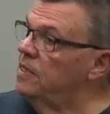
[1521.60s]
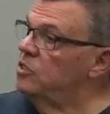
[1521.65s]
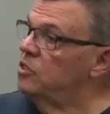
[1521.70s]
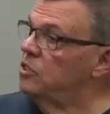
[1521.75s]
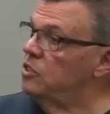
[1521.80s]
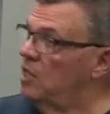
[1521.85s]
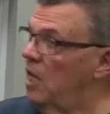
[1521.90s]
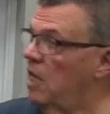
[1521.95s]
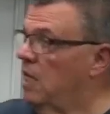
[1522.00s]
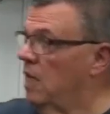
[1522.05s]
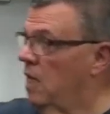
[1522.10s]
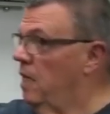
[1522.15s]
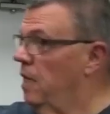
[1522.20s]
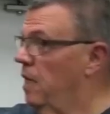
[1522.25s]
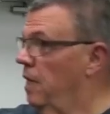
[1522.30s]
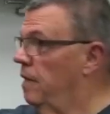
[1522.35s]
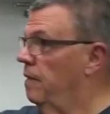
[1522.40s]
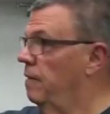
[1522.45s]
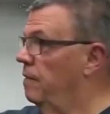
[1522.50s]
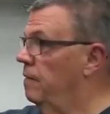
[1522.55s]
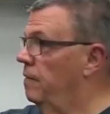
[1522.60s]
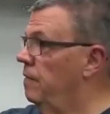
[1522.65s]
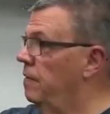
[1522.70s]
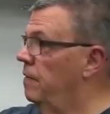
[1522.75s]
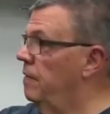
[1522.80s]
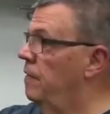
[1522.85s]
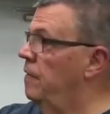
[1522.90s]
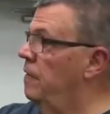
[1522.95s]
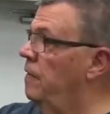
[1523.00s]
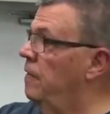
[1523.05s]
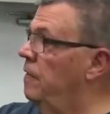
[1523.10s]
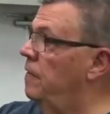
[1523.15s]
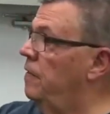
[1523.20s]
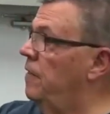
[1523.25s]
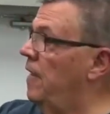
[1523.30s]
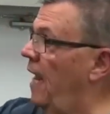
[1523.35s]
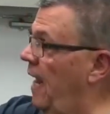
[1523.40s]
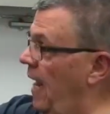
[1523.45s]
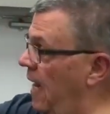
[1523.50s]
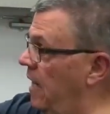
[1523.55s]
to see
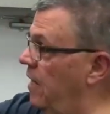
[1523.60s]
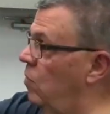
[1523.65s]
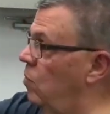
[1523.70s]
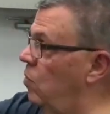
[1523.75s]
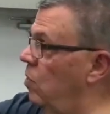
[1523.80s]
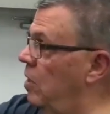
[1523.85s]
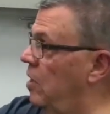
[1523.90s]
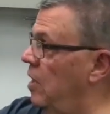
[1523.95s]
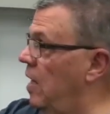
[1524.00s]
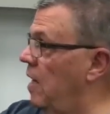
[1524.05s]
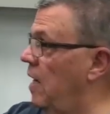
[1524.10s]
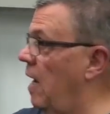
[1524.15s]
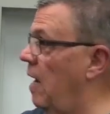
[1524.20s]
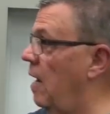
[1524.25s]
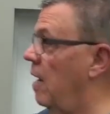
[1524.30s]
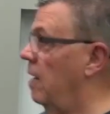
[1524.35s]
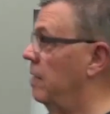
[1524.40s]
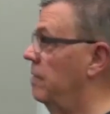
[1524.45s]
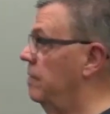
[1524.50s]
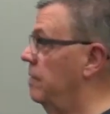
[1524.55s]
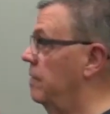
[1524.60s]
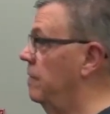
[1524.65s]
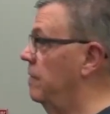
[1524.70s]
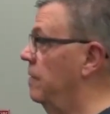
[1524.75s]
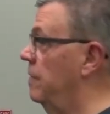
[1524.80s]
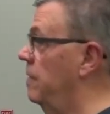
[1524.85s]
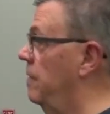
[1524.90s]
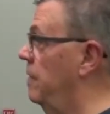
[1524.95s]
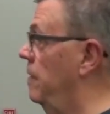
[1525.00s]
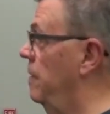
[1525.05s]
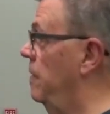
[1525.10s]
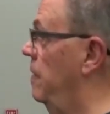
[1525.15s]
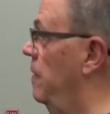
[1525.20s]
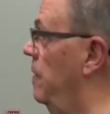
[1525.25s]
the handiwork of God. Mm-hmm.